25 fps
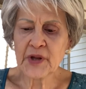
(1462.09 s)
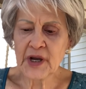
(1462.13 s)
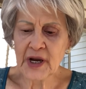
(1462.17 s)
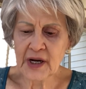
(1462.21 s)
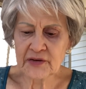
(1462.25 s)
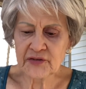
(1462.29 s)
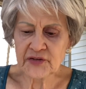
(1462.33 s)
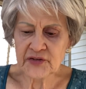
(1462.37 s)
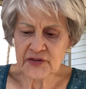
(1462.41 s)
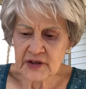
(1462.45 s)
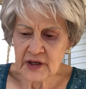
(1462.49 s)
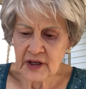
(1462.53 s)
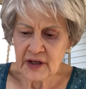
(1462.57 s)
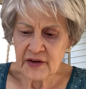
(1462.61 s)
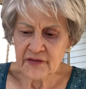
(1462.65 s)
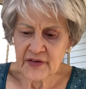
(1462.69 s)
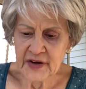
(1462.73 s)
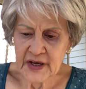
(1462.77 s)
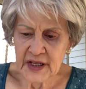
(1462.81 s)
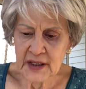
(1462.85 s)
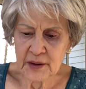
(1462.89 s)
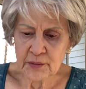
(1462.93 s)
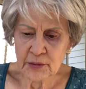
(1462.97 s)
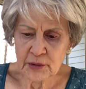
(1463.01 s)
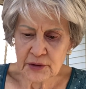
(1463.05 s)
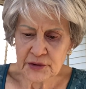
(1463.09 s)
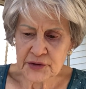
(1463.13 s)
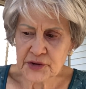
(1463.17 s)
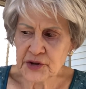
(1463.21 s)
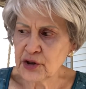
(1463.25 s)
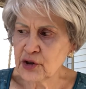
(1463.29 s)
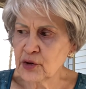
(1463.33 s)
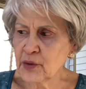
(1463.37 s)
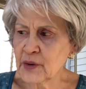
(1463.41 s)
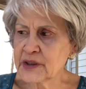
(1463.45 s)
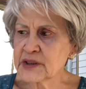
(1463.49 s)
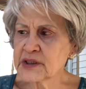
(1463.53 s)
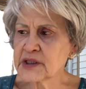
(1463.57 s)
available to
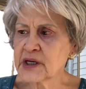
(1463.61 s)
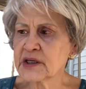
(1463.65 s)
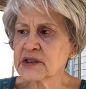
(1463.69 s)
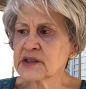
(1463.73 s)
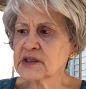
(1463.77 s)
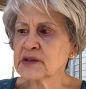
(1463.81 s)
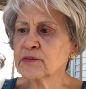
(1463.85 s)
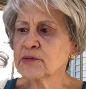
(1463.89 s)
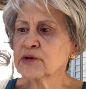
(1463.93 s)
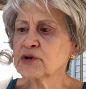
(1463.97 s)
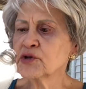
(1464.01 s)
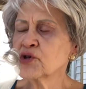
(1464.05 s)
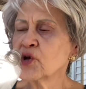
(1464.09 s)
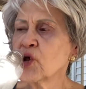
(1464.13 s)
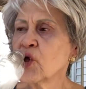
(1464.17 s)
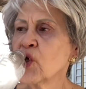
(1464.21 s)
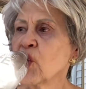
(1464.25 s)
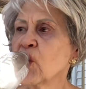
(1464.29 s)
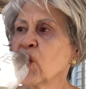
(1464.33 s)
U.S. customers,